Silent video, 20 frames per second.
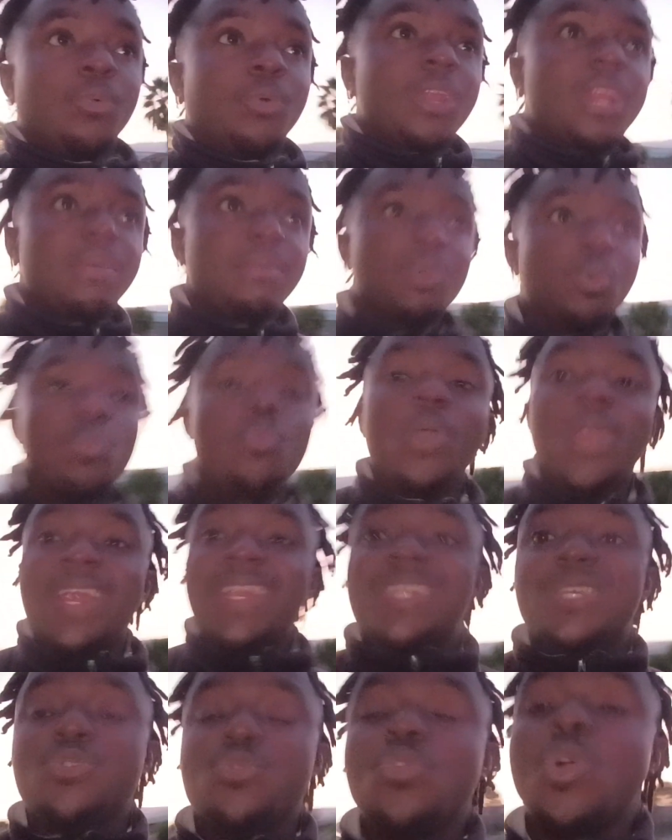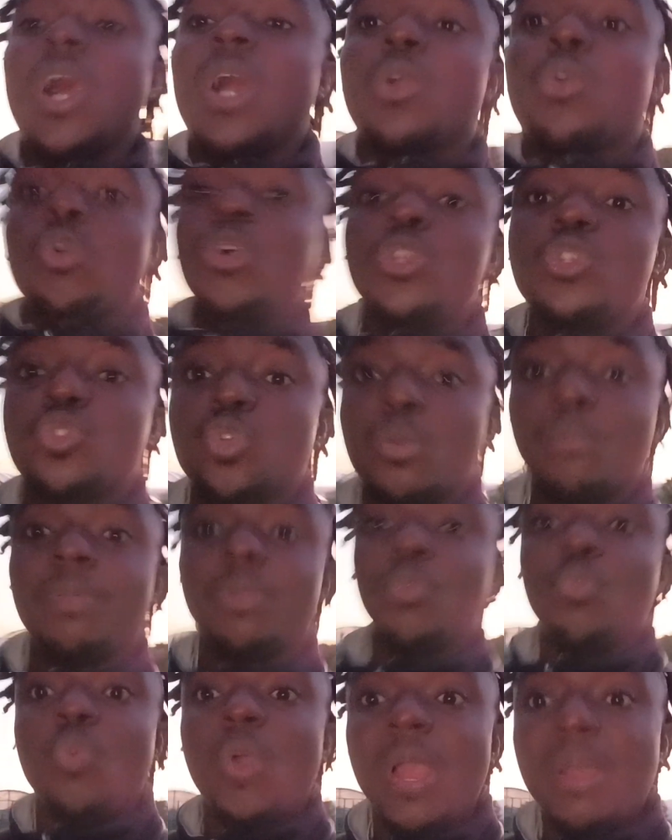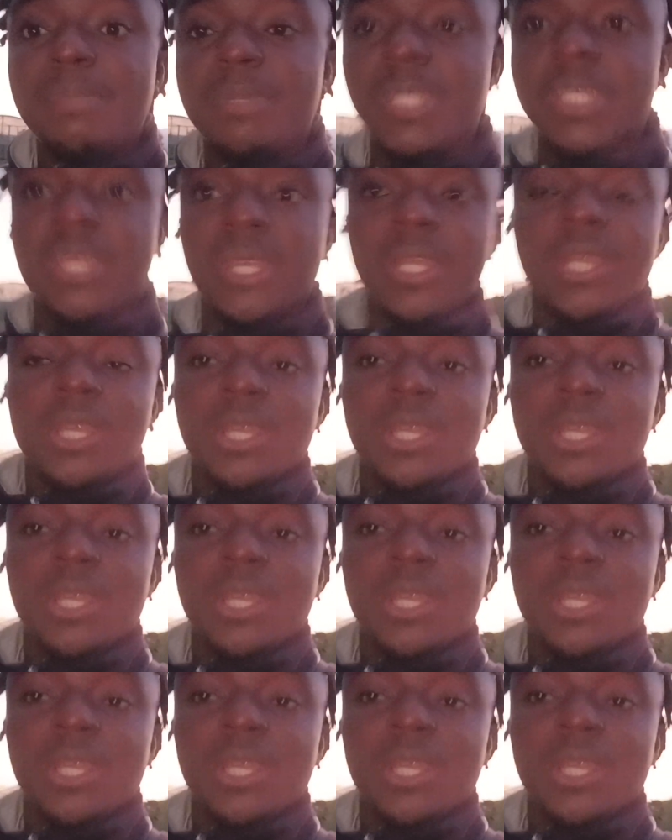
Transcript: When I mean worthy, you are going to be worthy.